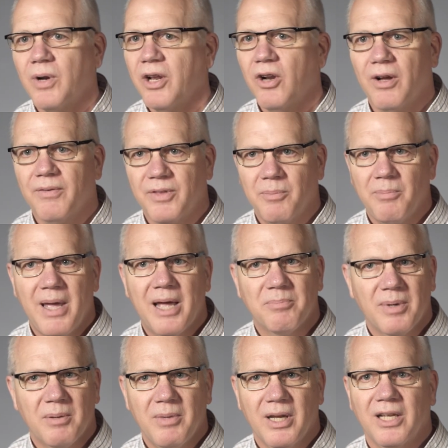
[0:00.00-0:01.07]
right off the
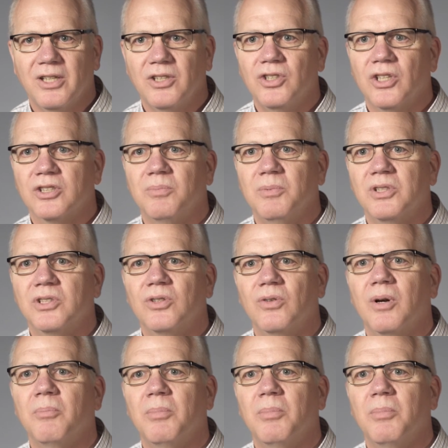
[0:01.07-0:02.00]
bat by making adjustments to our